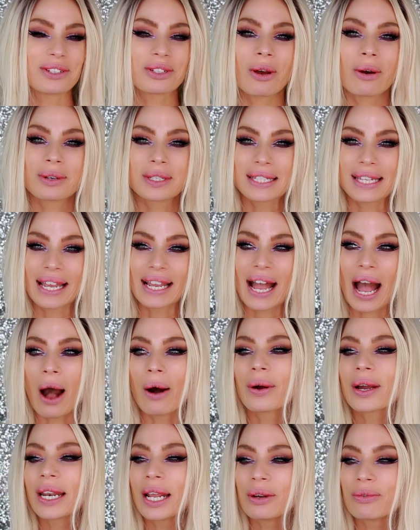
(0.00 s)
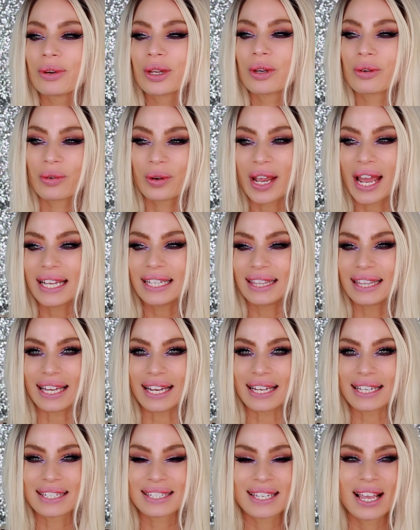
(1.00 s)
So I was like, how can I recreate
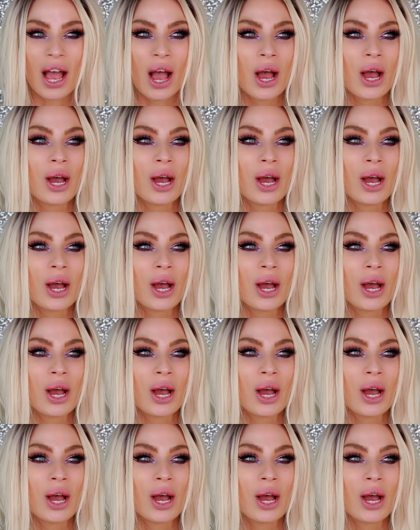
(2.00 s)
this?